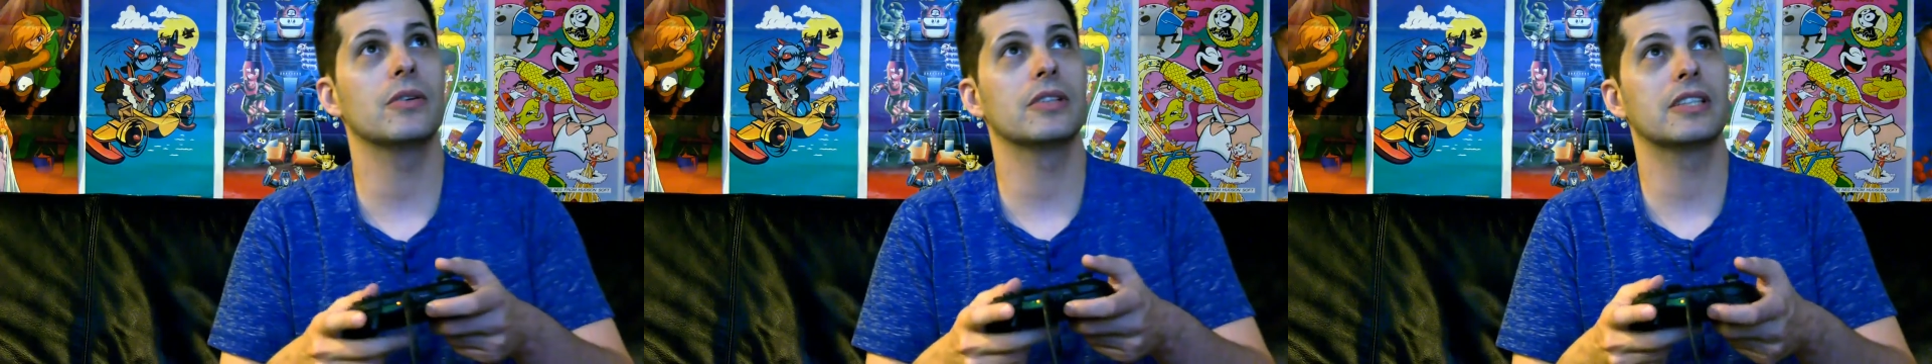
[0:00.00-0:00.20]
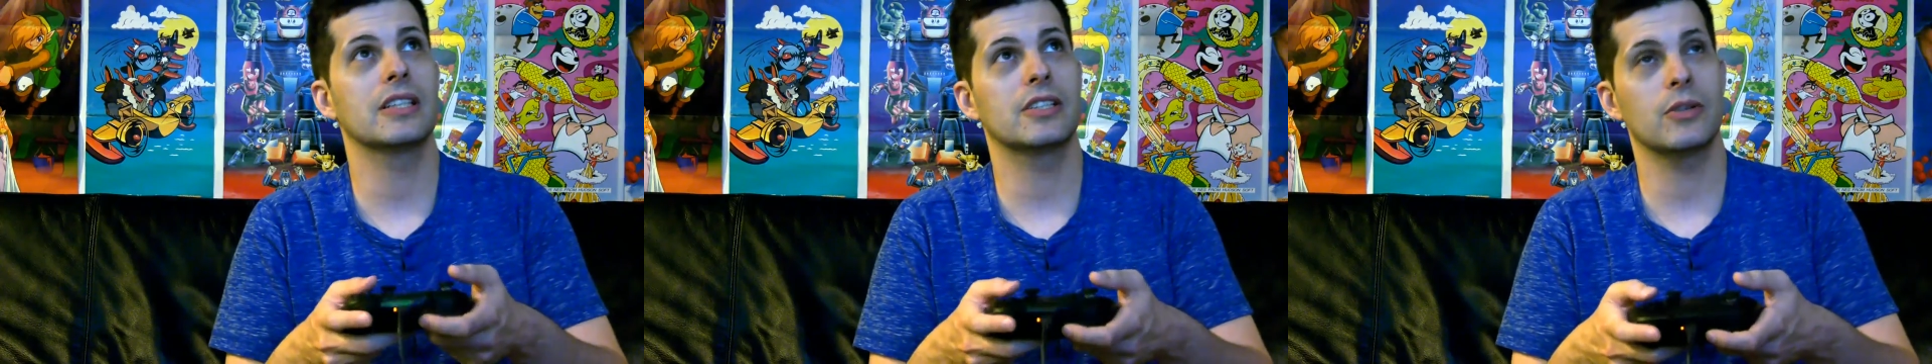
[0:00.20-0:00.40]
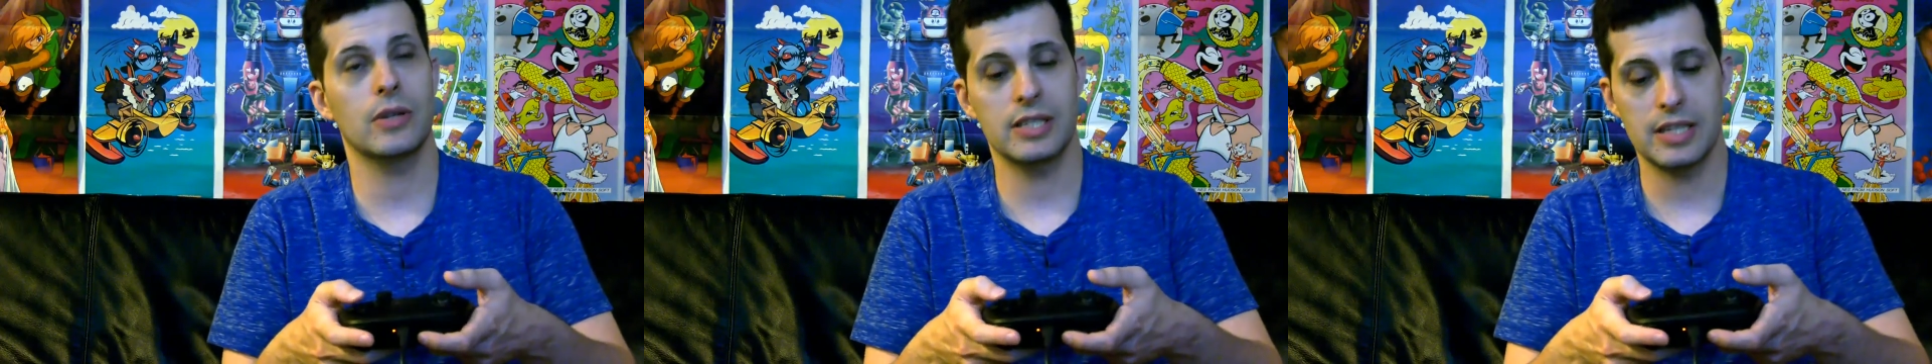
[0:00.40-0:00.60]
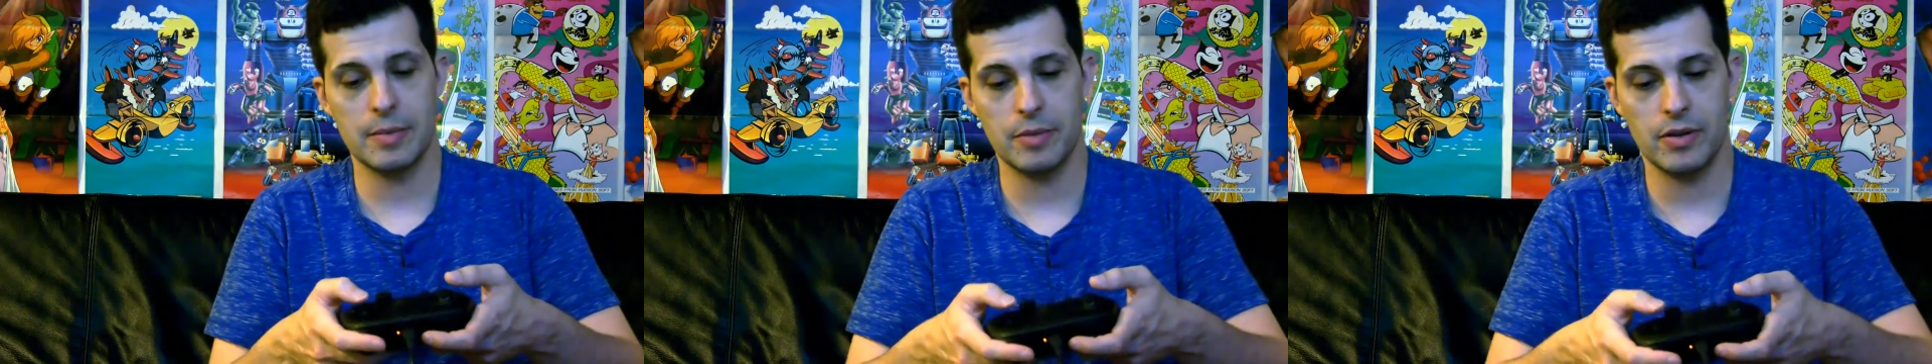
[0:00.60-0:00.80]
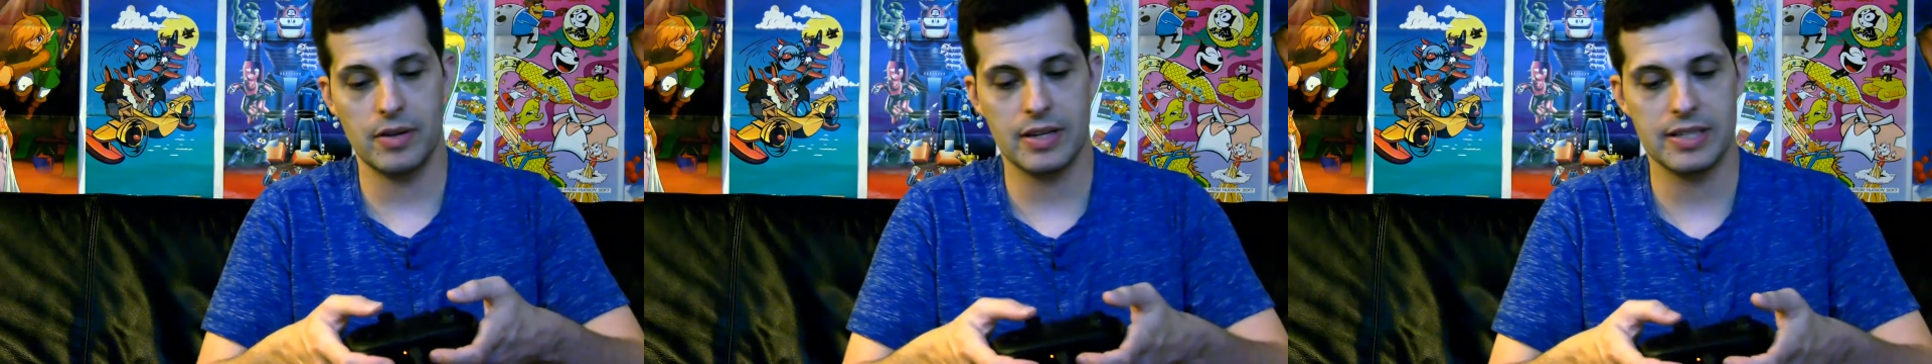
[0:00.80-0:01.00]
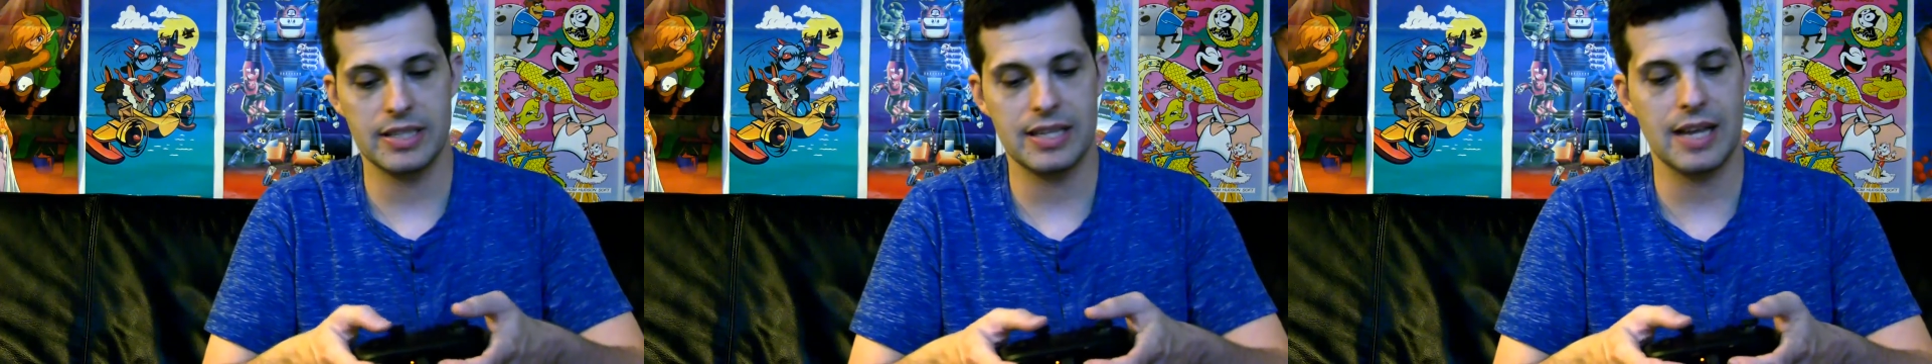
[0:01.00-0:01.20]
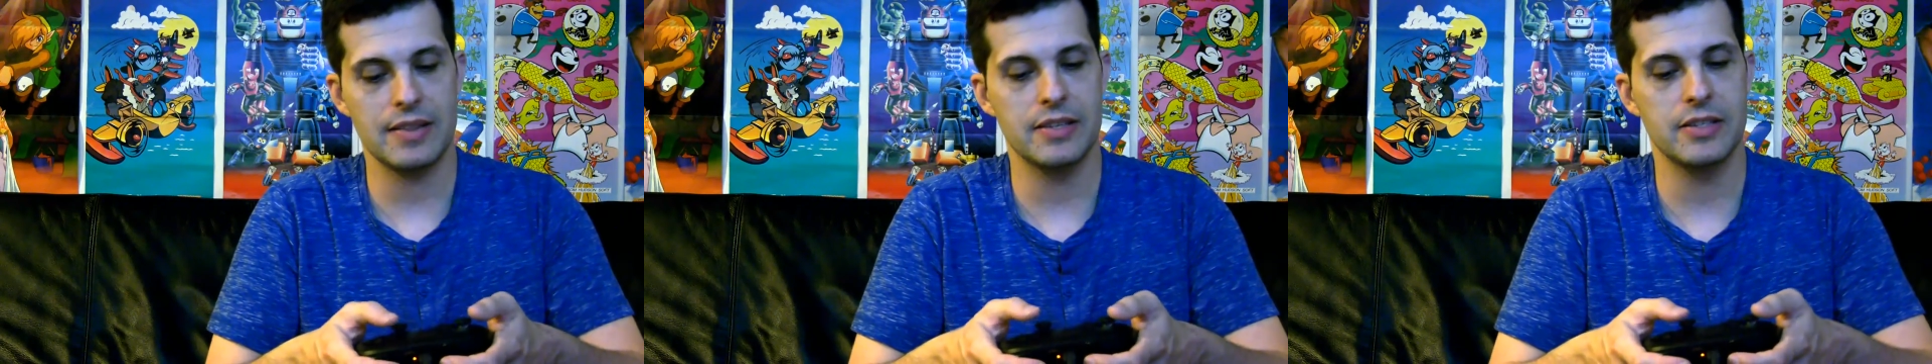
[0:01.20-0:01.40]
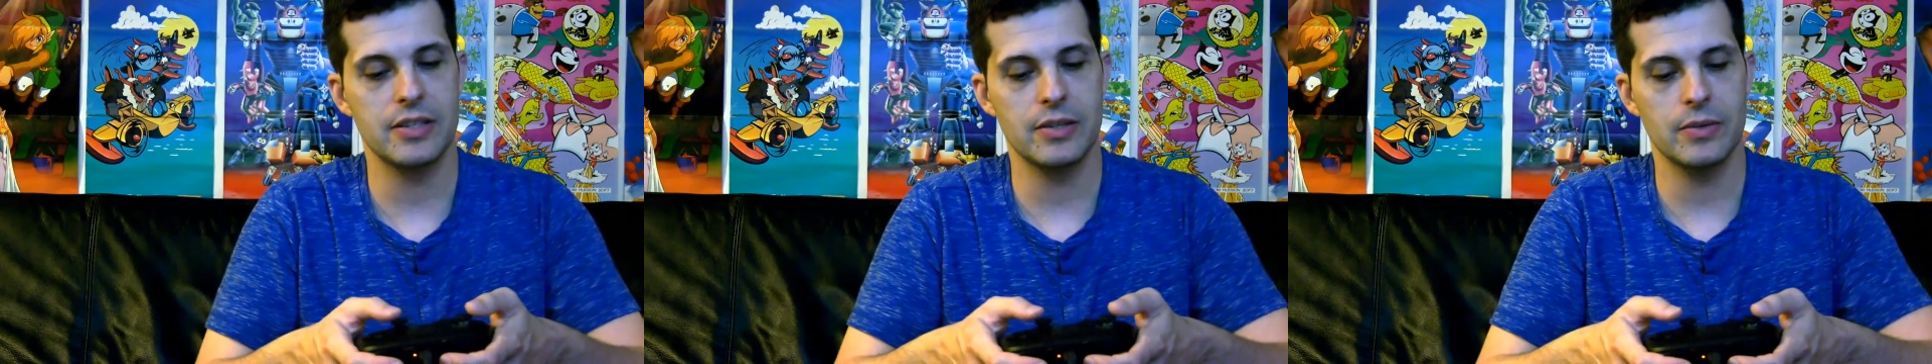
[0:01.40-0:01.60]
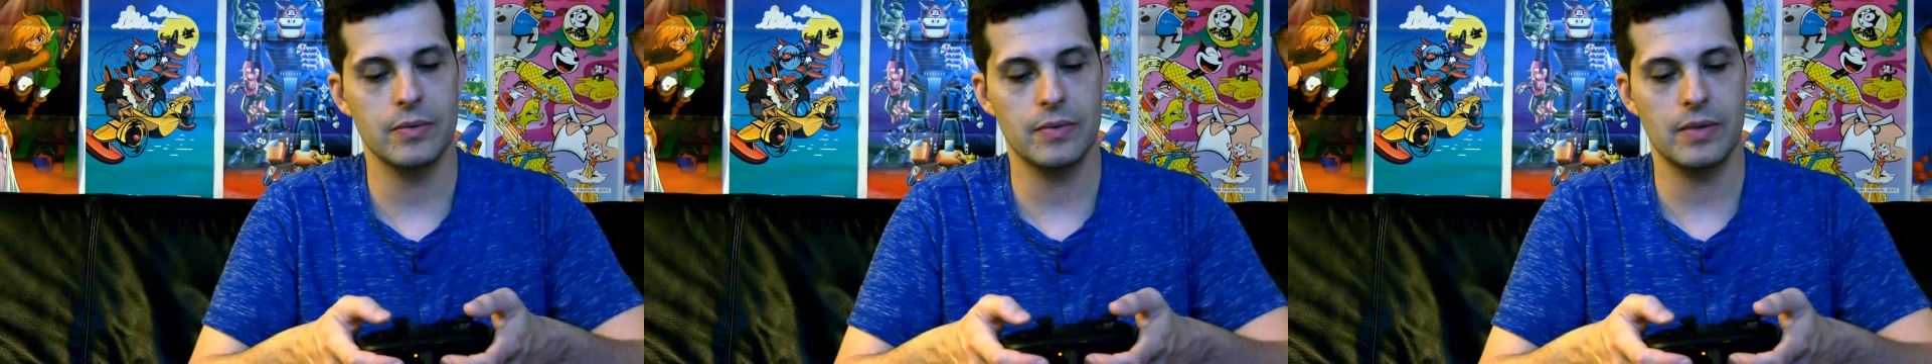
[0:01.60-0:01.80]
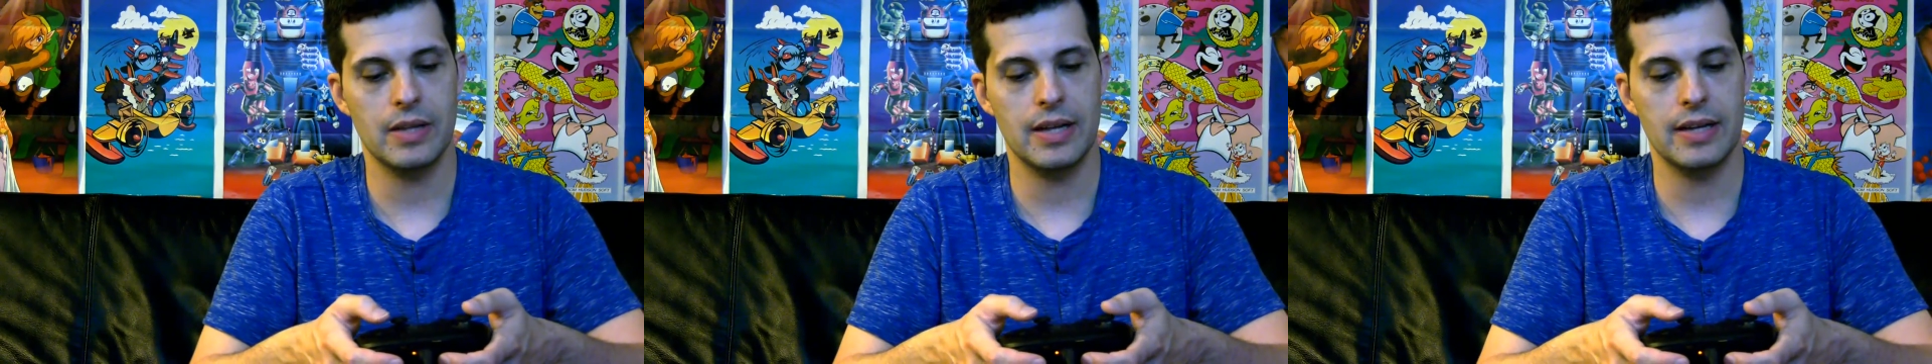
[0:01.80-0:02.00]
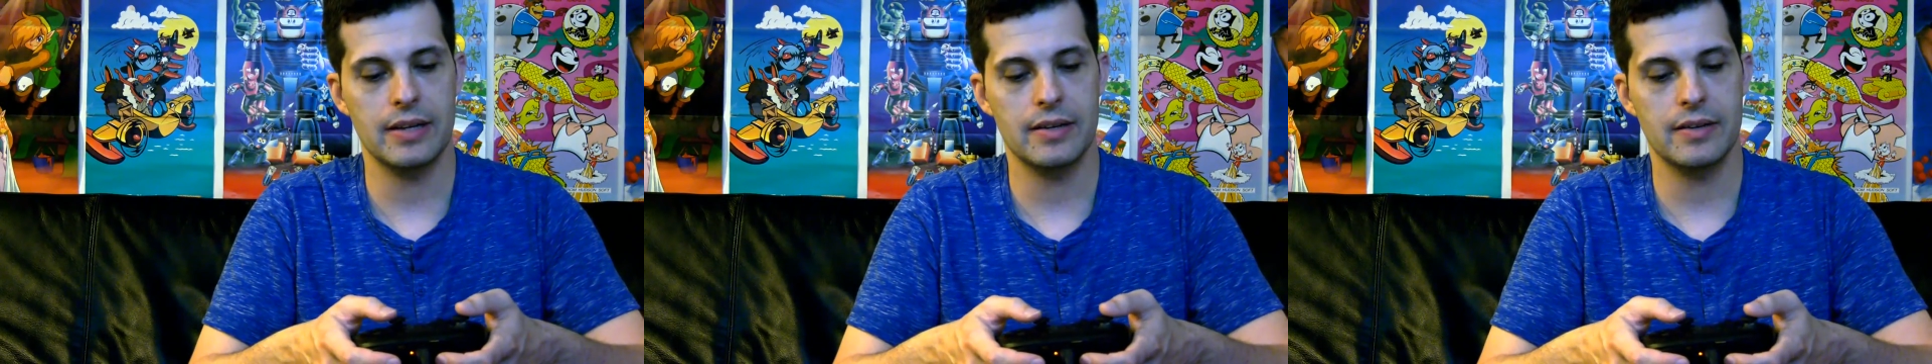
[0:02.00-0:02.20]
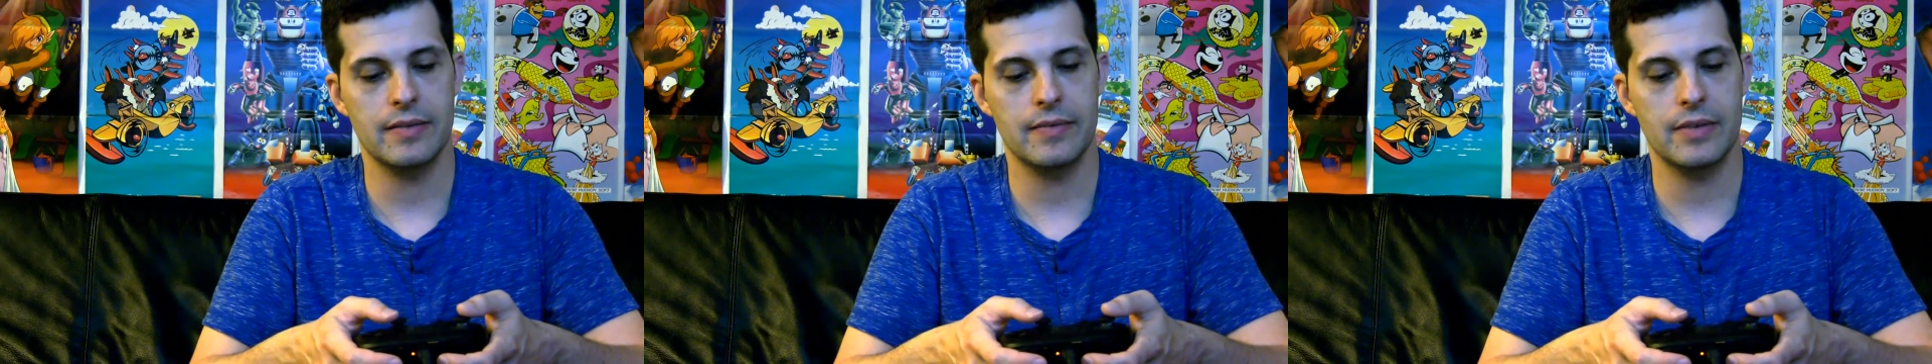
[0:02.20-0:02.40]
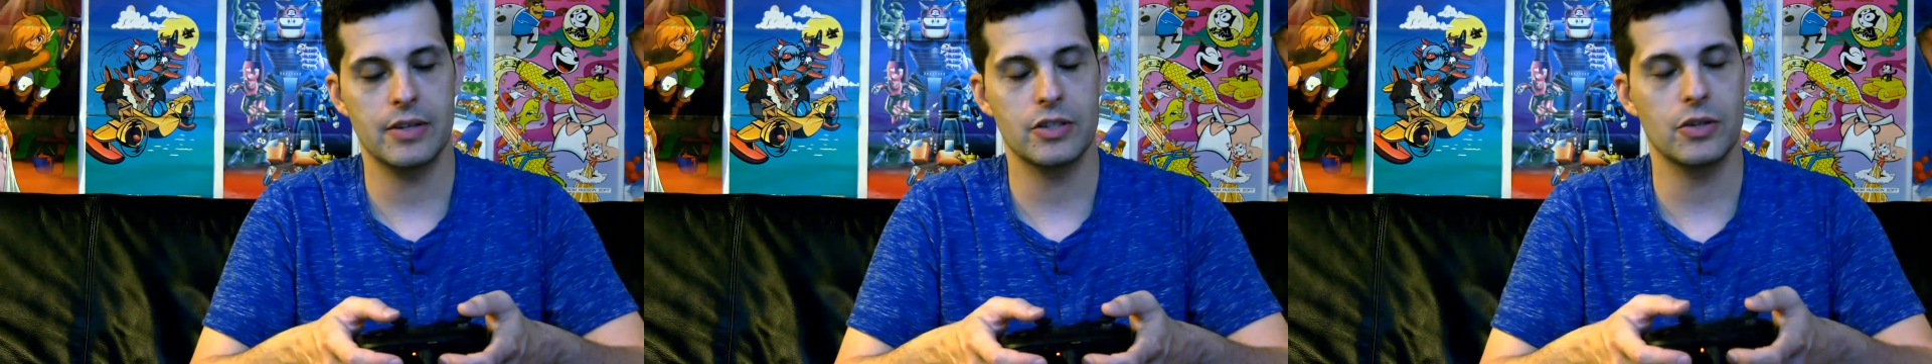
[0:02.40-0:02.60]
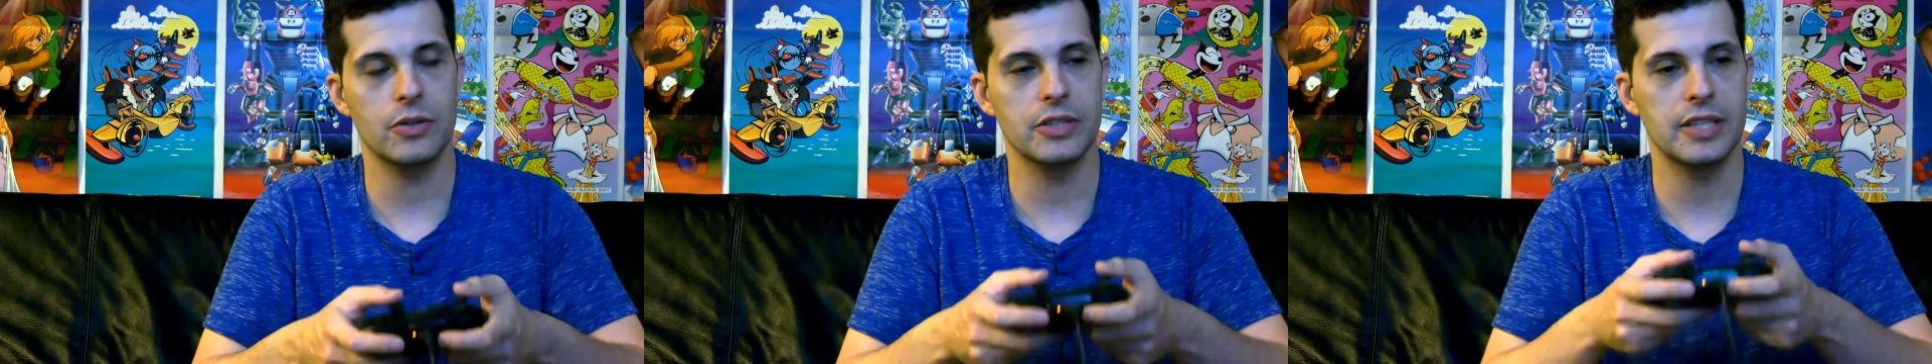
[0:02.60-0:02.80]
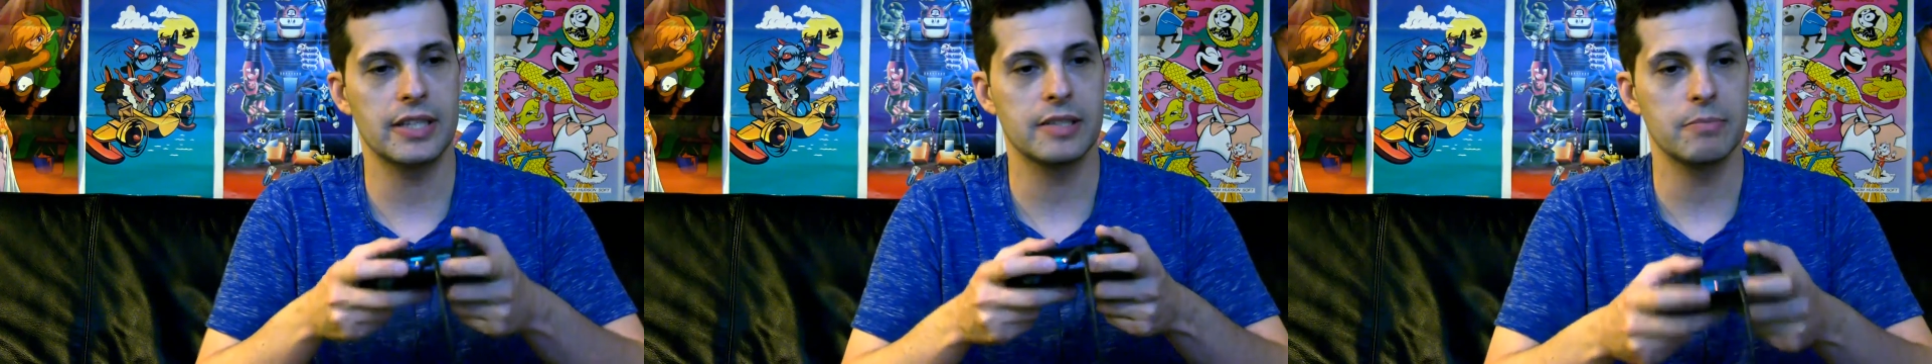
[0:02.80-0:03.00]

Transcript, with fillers: is sort of similar because it's got the two like control sticks.